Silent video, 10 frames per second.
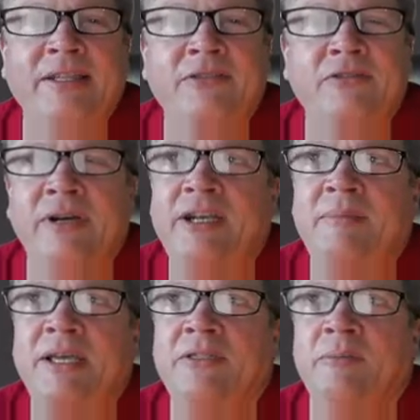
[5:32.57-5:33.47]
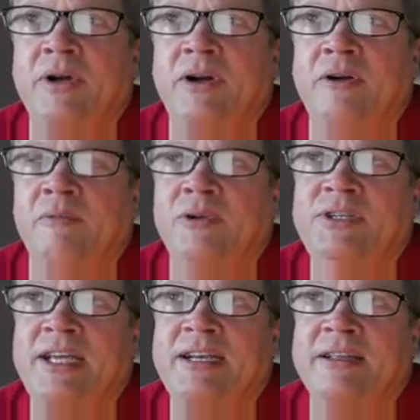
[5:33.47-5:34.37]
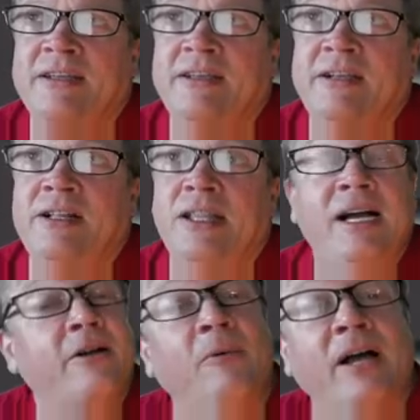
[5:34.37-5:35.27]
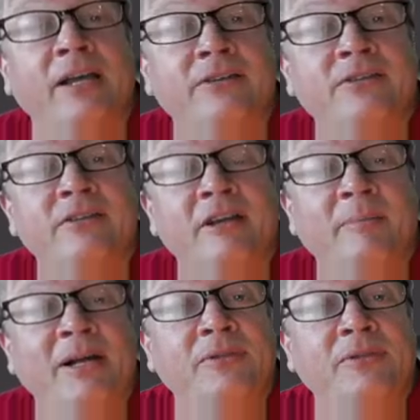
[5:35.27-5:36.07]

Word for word: That's trying to make the bar rotate clockwise about the